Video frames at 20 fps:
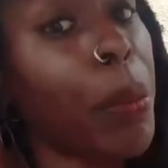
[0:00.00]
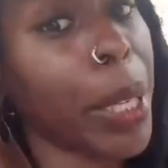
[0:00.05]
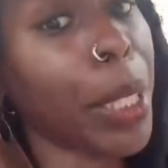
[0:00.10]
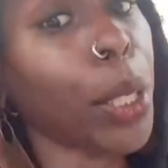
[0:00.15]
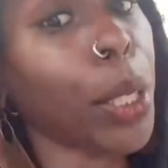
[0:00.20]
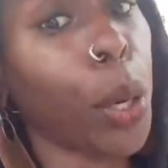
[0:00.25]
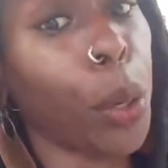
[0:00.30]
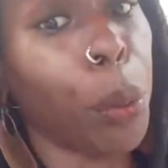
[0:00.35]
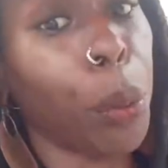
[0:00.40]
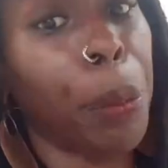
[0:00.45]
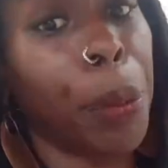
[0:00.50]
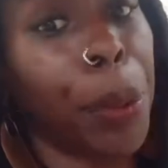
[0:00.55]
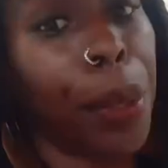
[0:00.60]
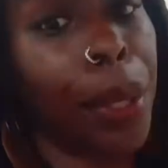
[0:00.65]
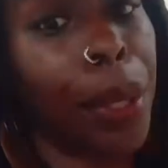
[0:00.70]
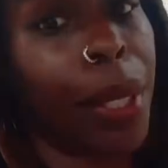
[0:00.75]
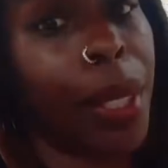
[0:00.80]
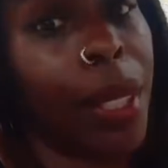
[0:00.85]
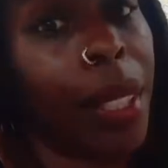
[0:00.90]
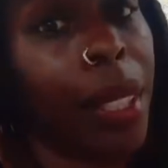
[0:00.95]
be dope.
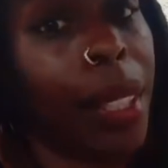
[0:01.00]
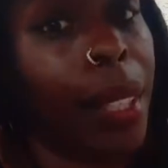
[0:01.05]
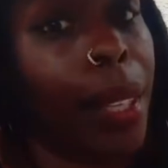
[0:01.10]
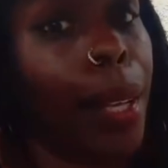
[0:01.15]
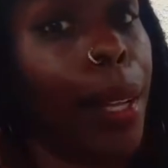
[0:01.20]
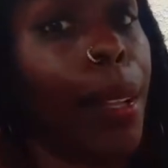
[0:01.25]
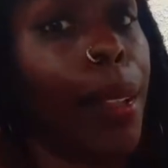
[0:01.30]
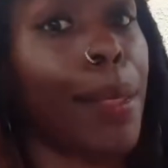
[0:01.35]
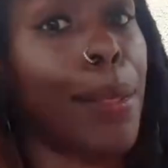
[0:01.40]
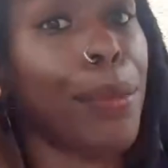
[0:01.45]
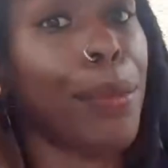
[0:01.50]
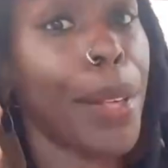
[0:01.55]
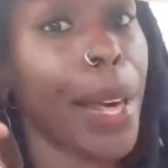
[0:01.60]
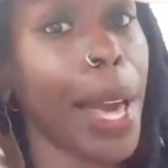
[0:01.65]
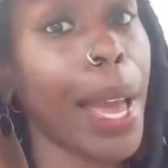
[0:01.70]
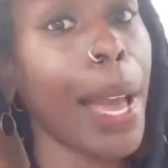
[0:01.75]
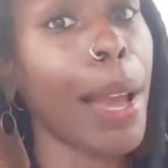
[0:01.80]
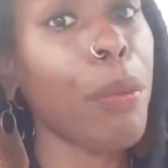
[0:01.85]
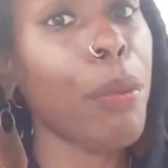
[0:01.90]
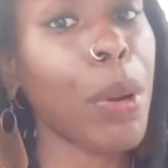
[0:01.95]

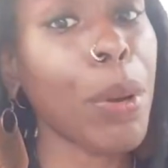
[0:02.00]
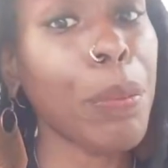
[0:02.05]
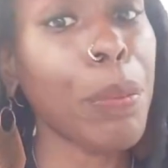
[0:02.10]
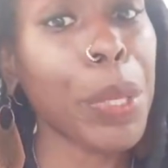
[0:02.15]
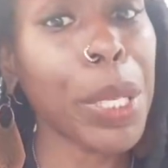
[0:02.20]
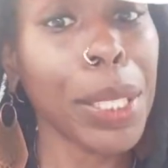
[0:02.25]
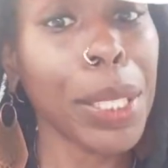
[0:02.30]
That would be